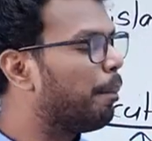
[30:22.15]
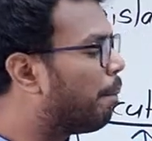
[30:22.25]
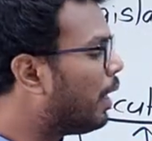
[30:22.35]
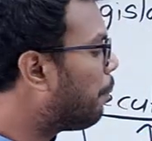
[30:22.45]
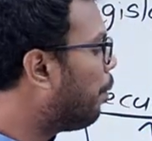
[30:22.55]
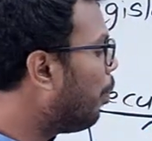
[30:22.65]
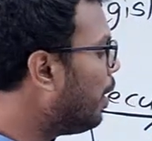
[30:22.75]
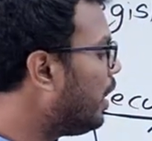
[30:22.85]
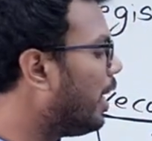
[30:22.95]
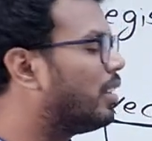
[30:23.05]
But
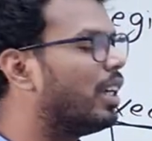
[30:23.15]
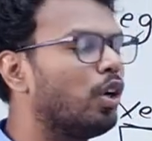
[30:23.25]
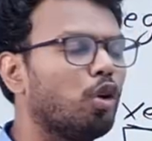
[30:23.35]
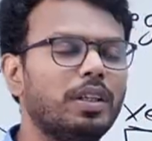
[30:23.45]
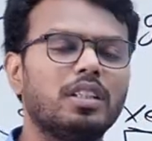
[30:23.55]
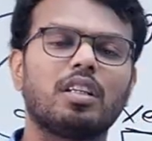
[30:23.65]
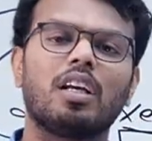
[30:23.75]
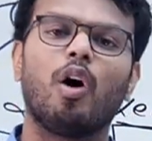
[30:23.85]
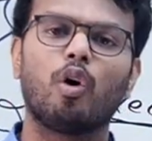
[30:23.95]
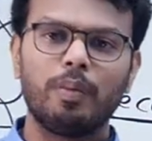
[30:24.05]
permanent executive means
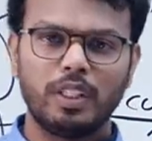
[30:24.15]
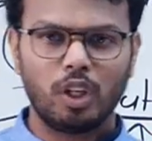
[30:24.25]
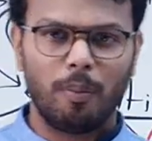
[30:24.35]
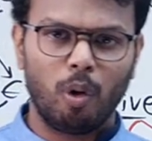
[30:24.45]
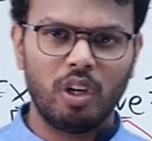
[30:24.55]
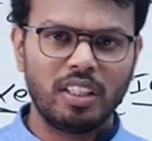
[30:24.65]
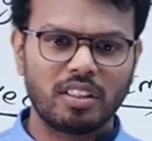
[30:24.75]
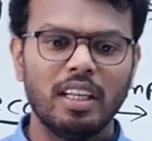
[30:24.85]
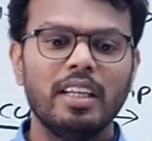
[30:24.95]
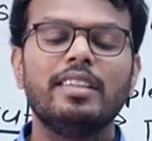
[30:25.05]
government job
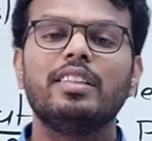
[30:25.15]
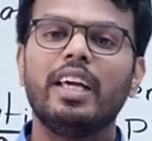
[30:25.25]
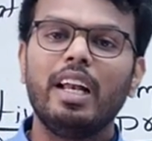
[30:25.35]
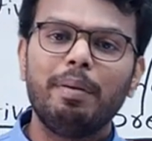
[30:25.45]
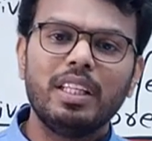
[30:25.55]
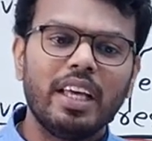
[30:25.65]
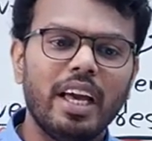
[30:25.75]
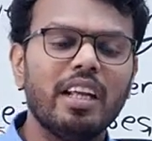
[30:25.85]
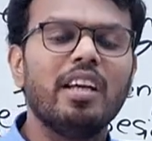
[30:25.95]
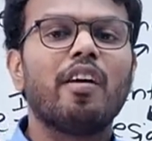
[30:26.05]
holders, they'll be
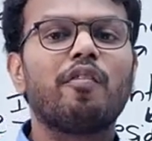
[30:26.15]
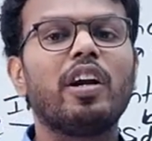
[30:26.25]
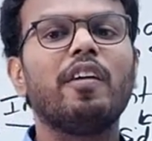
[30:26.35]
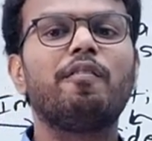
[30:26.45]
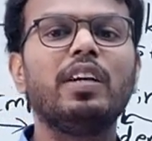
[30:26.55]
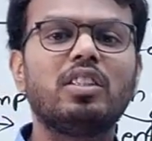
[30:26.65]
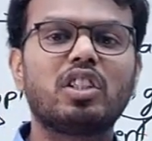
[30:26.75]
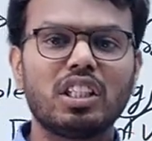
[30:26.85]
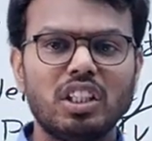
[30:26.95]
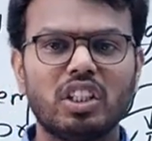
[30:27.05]
there for a
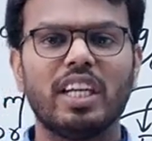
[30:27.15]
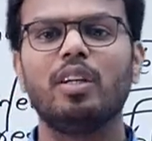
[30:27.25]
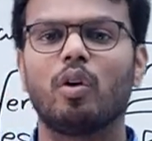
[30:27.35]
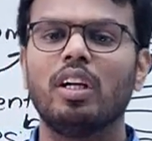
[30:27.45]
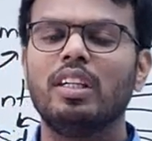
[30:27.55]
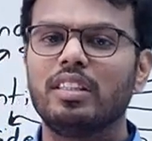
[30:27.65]
fixed tenure.